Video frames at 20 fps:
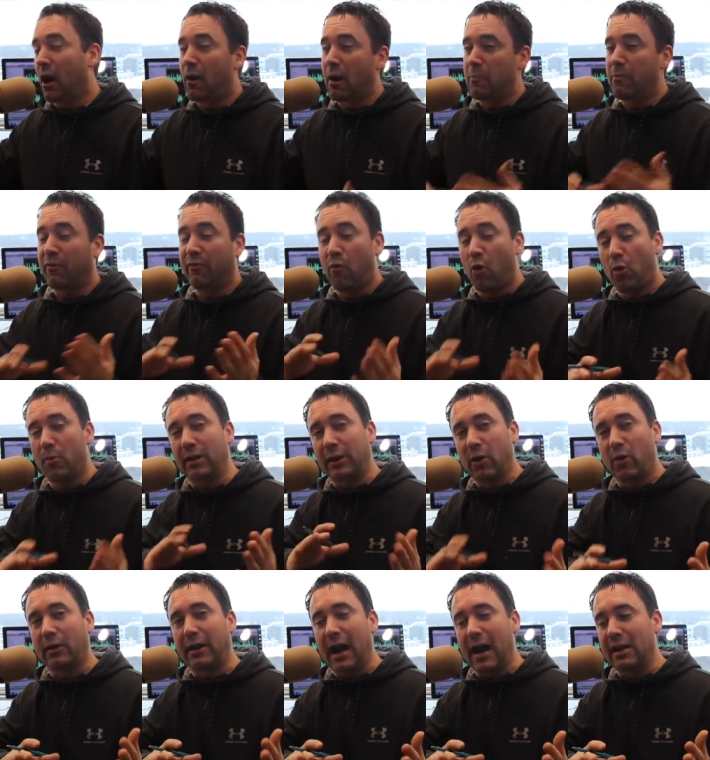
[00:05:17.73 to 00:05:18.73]
All right, before we
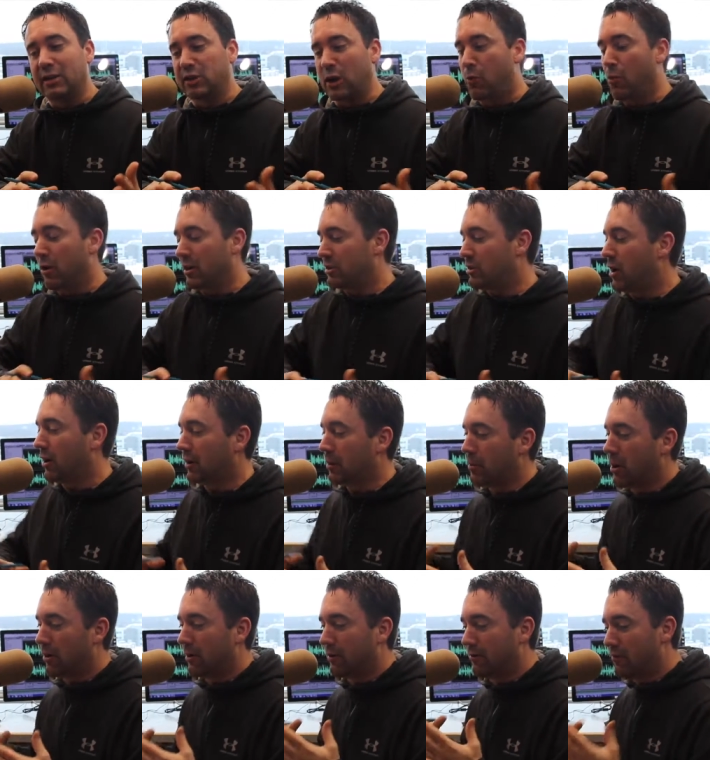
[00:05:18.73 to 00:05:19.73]
go, guys, I want to talk
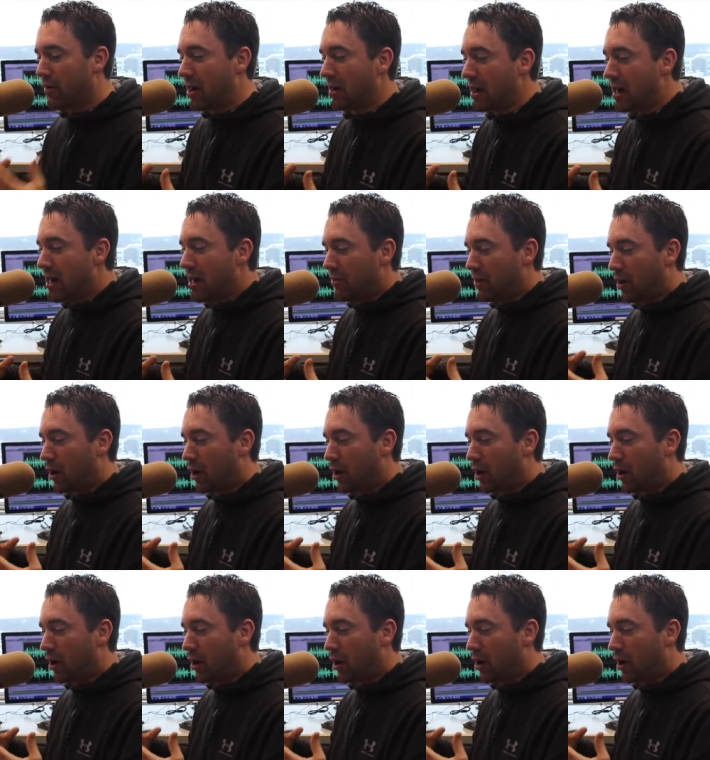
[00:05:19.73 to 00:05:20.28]
about an event